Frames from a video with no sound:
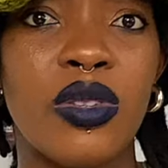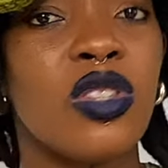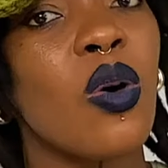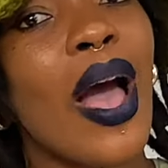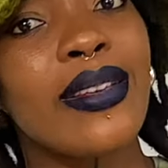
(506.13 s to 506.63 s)

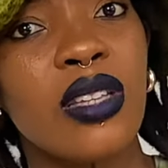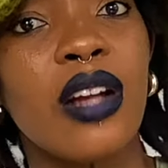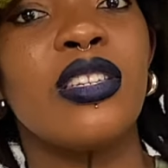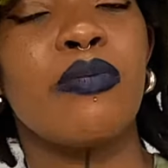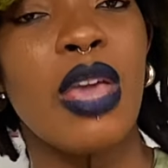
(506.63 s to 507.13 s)
So I
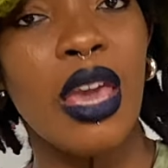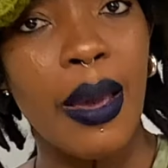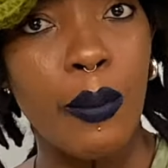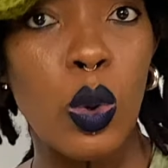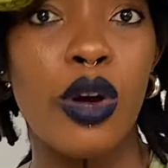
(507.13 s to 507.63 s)
started
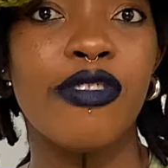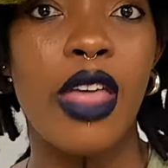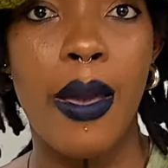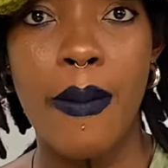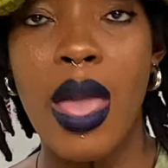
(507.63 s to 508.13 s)
making more of
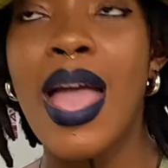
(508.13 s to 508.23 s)
them.